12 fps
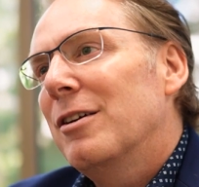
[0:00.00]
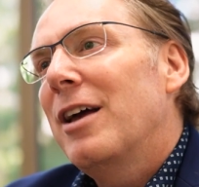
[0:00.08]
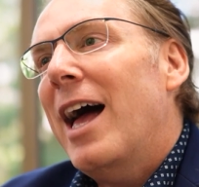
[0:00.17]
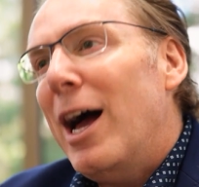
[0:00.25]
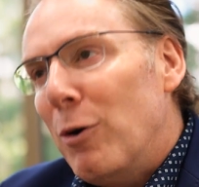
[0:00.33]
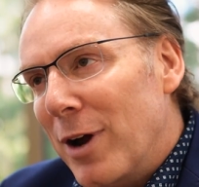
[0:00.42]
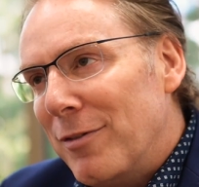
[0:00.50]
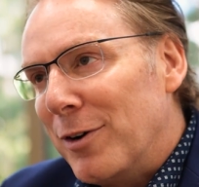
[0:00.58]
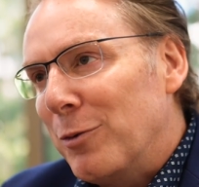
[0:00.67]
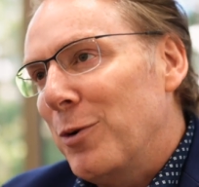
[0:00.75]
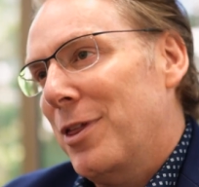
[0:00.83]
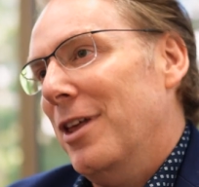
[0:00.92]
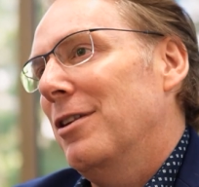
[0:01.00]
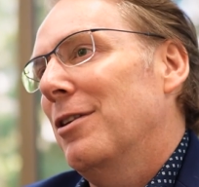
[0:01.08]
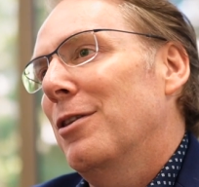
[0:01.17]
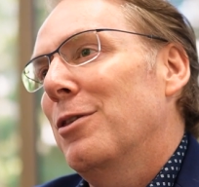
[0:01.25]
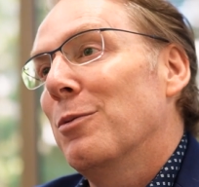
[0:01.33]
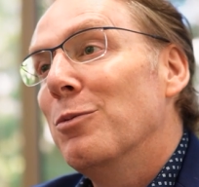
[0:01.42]
However,
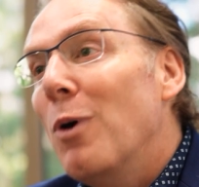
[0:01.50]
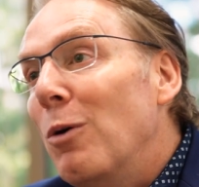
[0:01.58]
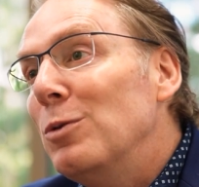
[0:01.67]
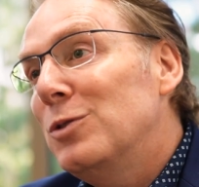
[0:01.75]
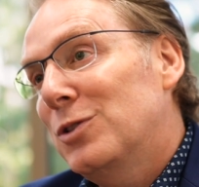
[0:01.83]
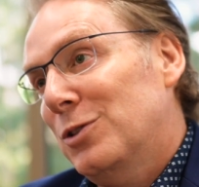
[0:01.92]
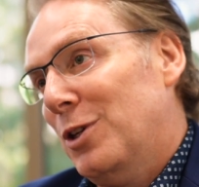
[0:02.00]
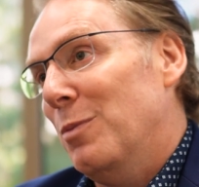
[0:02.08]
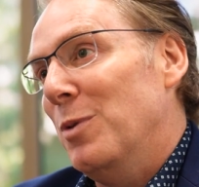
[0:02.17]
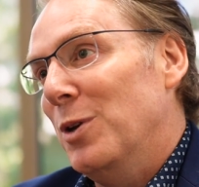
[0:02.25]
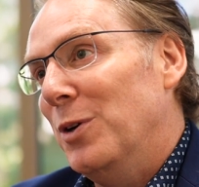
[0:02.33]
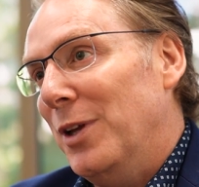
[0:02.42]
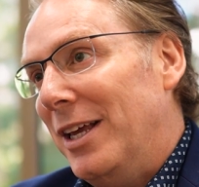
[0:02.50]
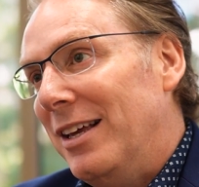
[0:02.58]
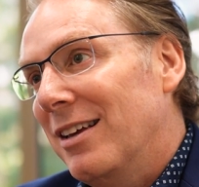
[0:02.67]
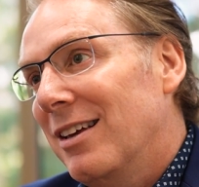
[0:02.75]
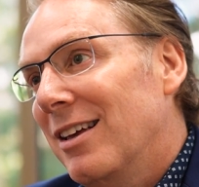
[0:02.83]
within the Rhodes community,